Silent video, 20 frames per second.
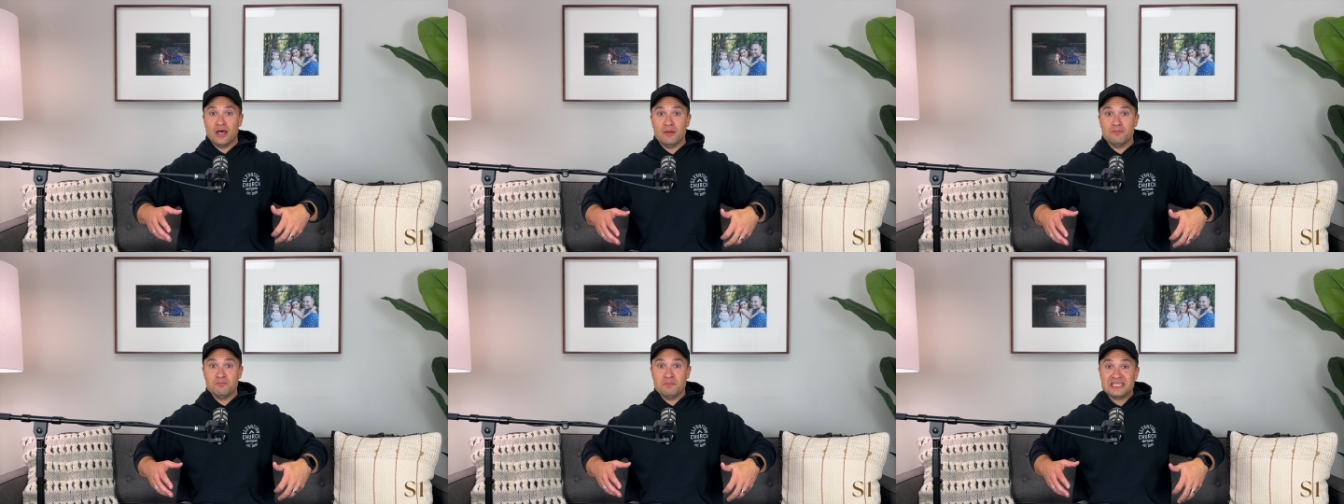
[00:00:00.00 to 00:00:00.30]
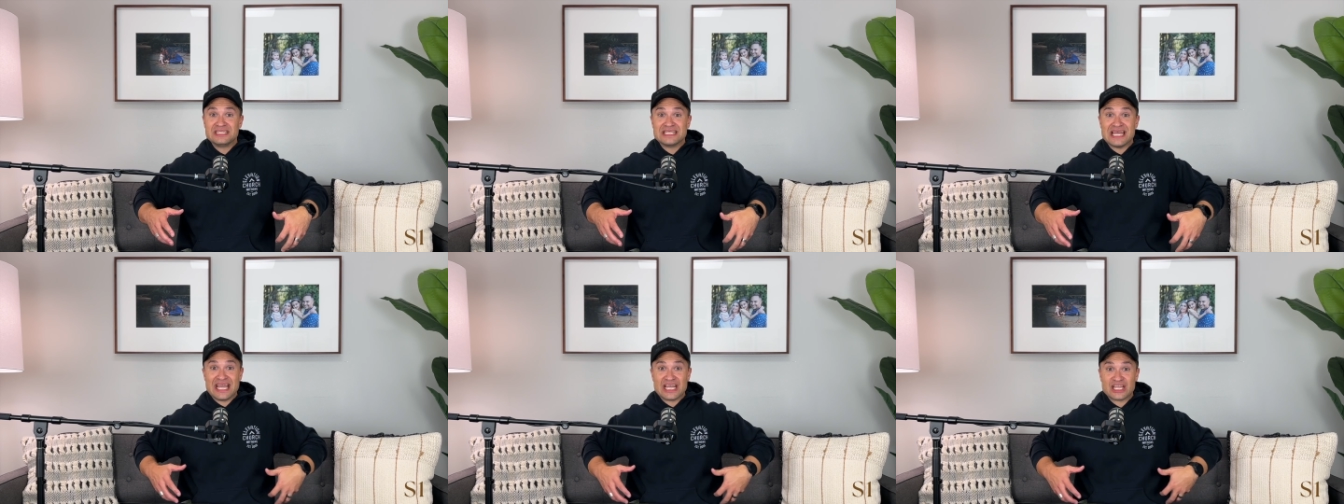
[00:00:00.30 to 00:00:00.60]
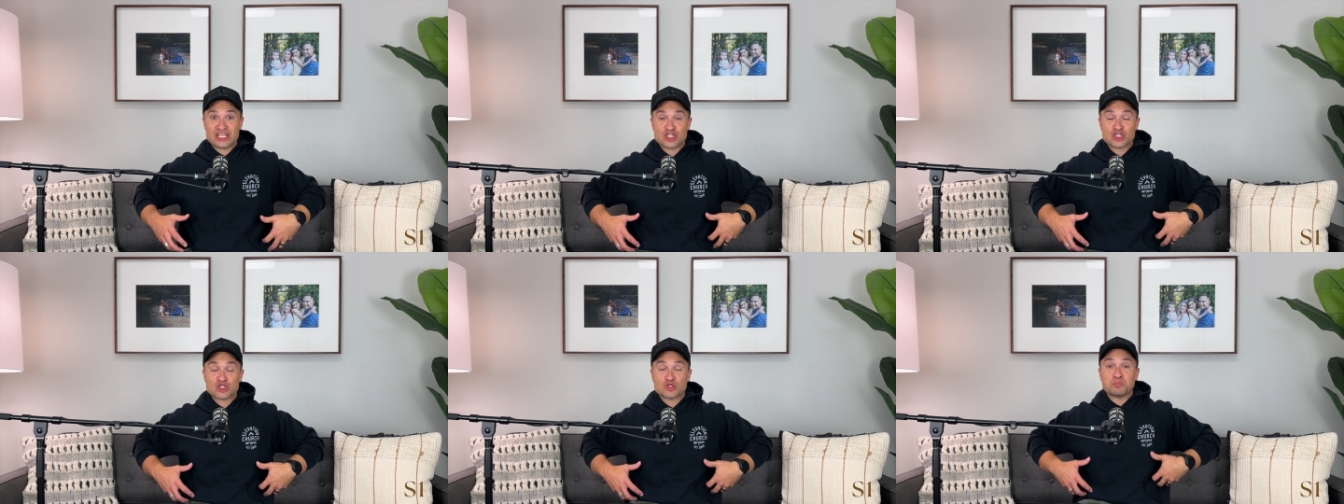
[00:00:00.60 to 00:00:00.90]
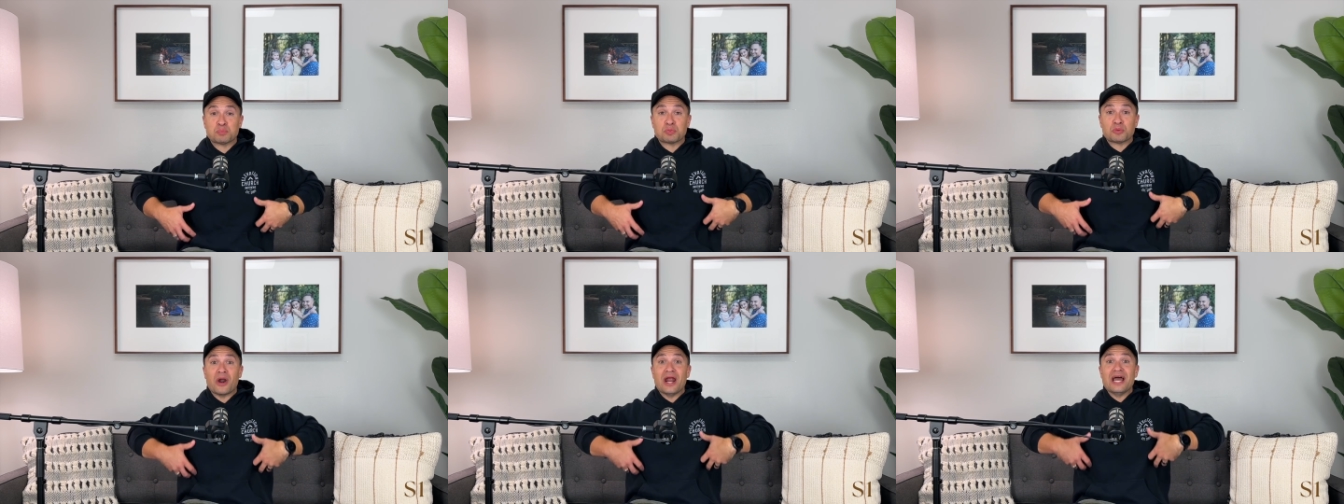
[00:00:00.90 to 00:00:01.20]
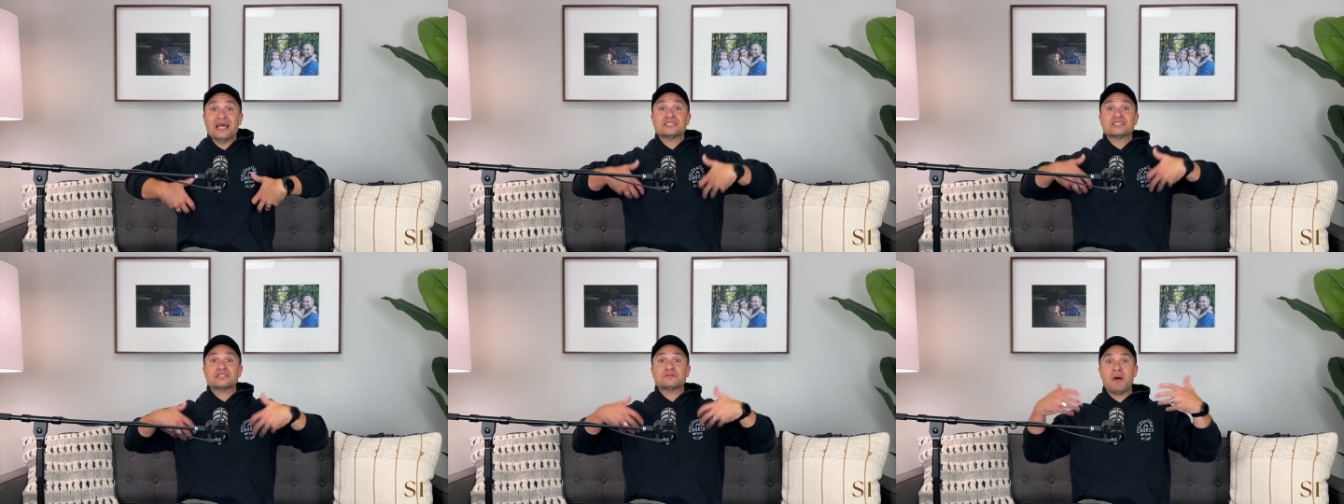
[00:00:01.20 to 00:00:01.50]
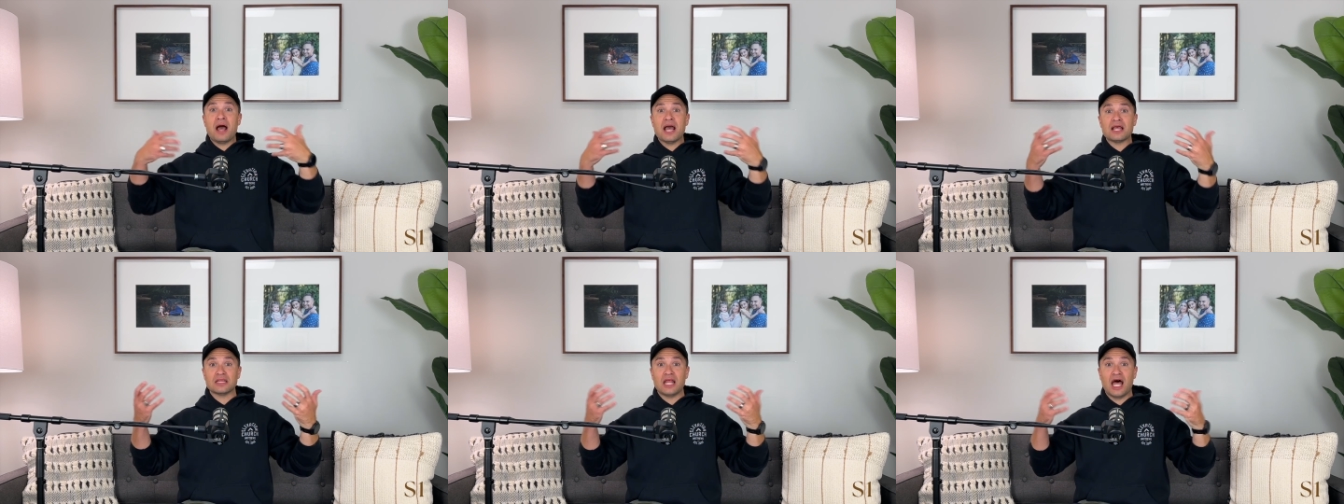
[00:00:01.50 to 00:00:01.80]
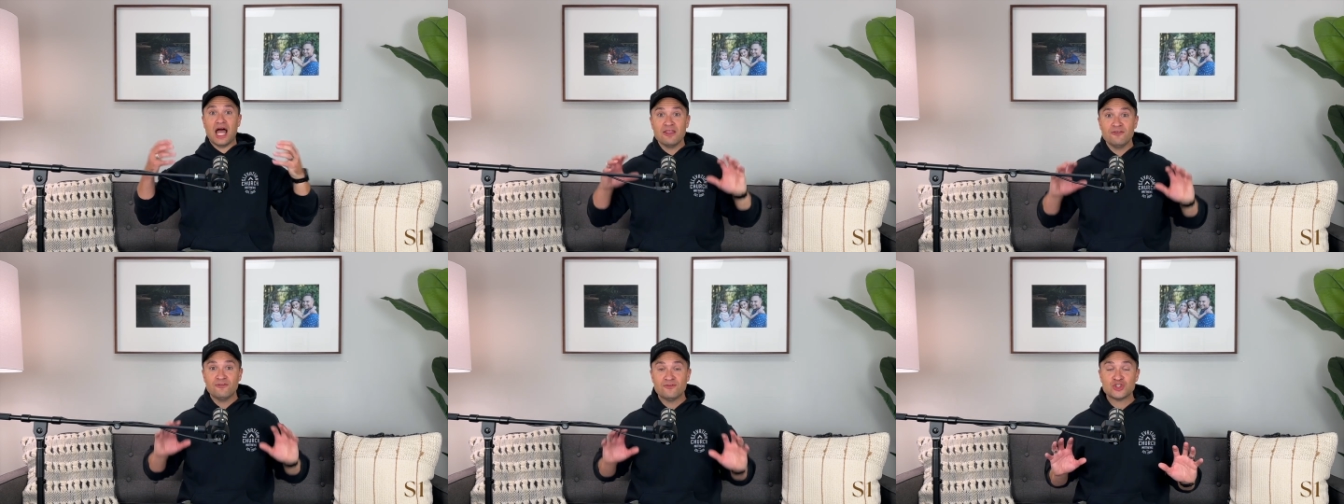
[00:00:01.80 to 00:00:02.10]
me to express my
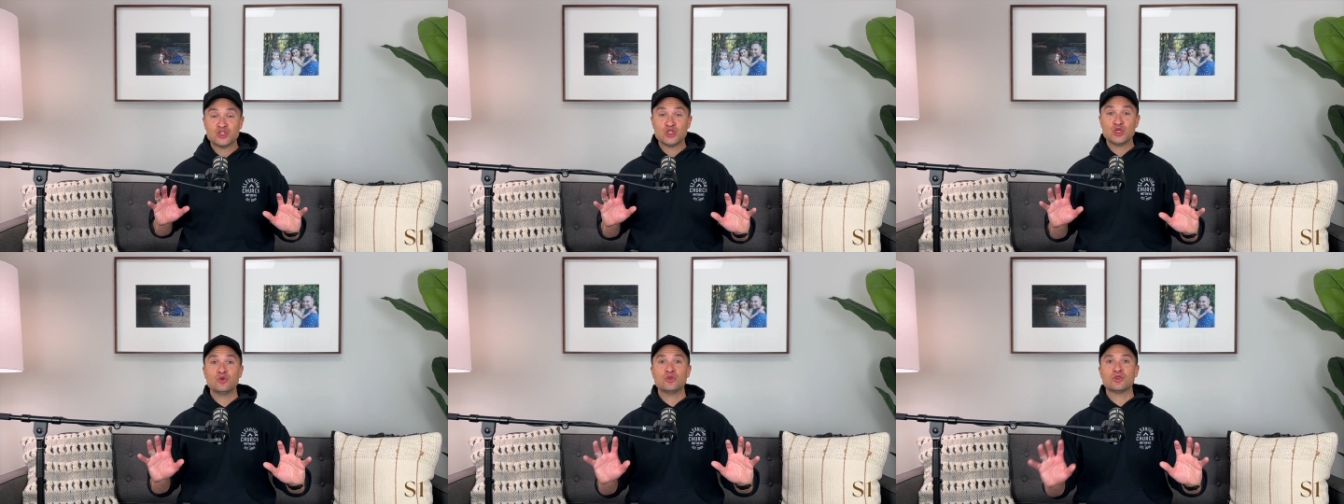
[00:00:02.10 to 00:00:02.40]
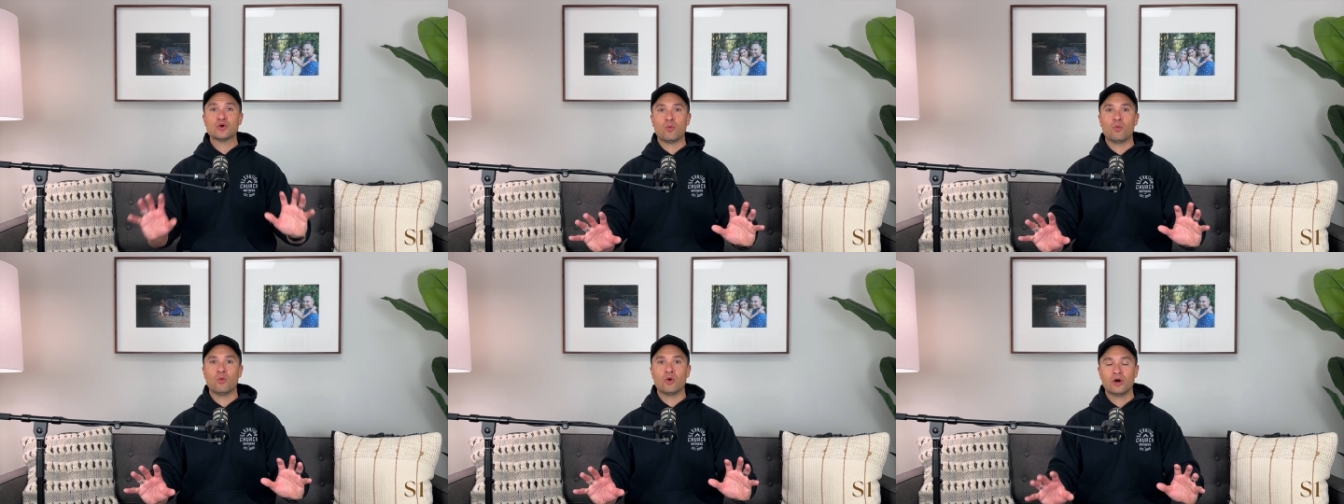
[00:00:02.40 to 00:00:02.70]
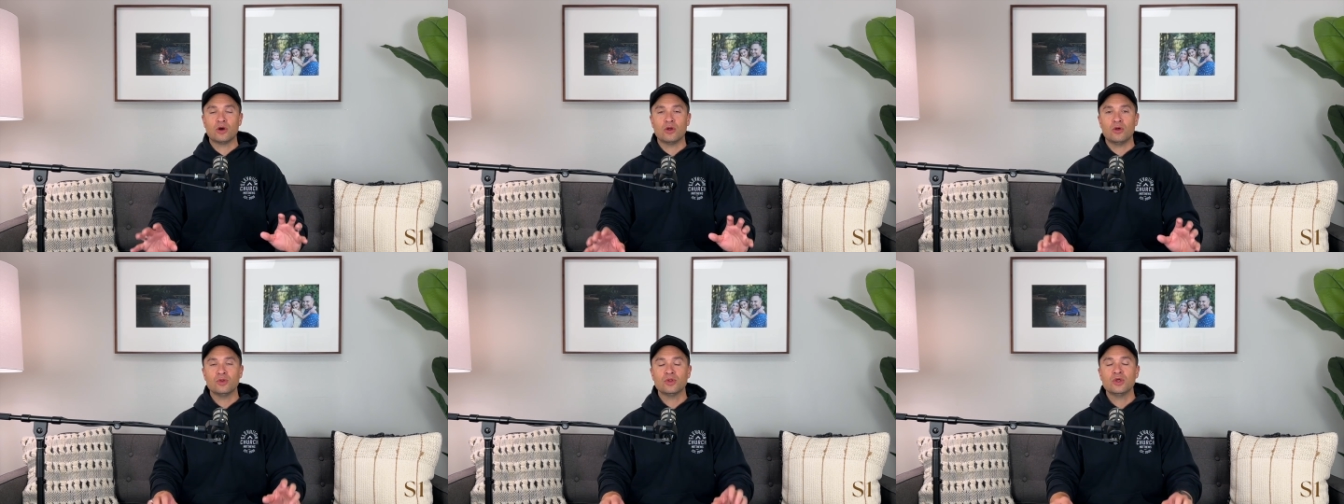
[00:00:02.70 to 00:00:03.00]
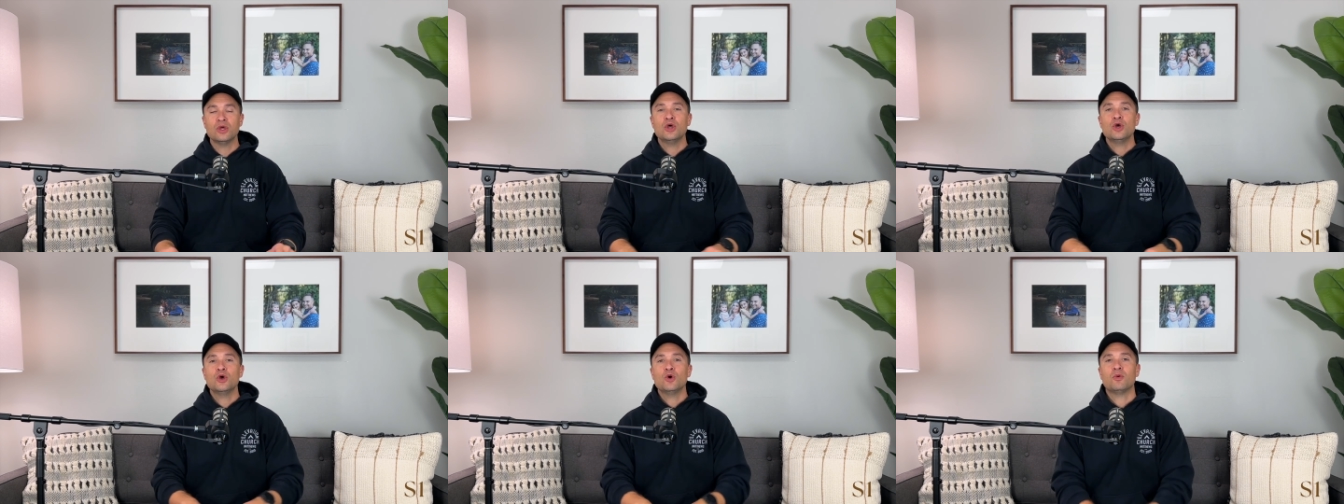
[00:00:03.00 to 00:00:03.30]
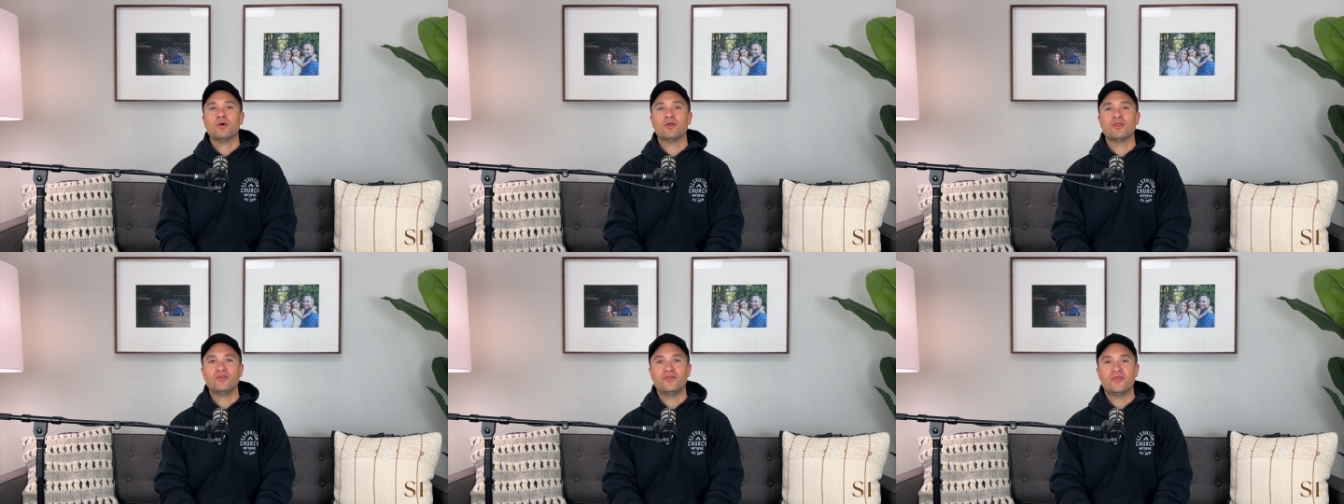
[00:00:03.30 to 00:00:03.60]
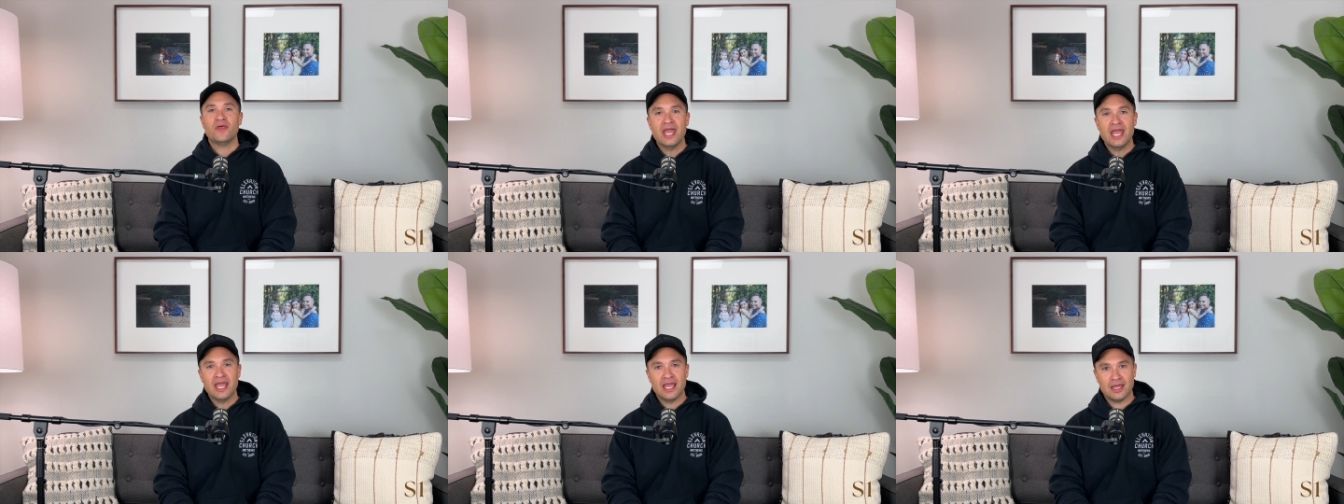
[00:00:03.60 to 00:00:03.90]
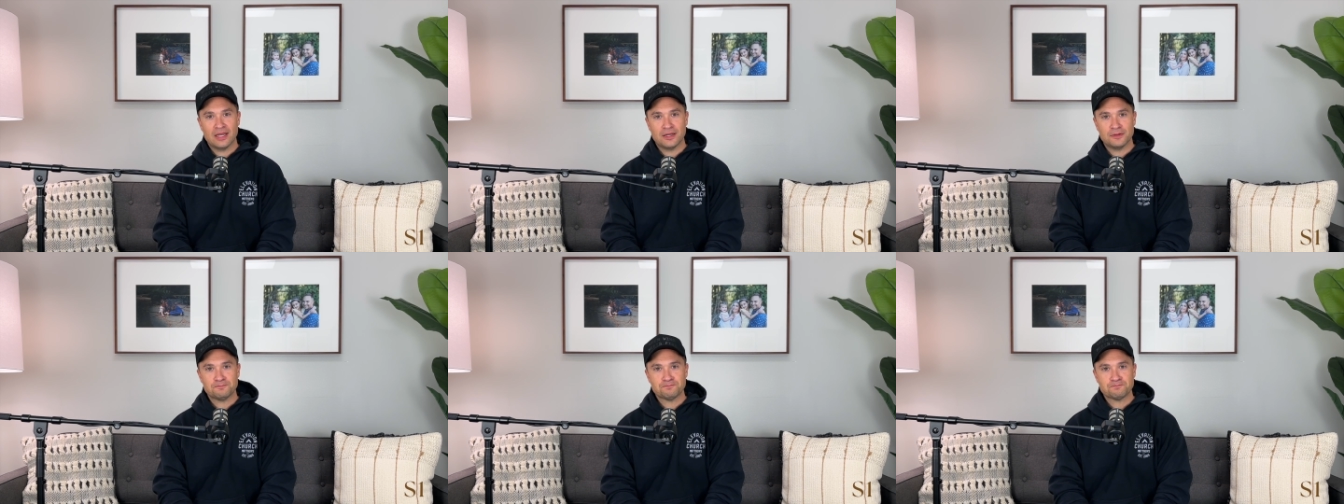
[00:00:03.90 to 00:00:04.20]
life to the world. Well,
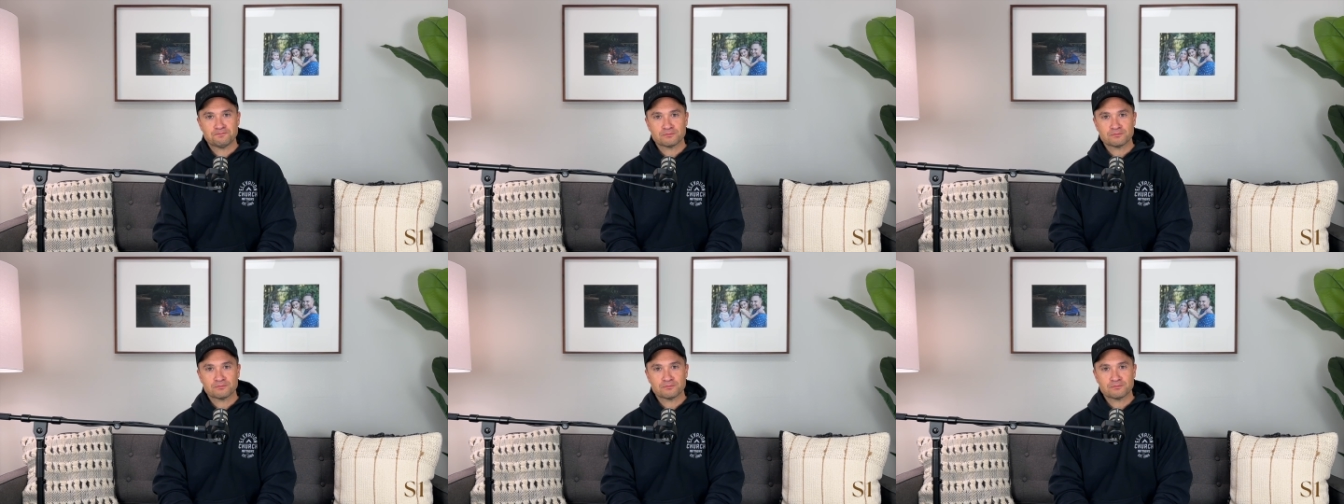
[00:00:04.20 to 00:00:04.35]
then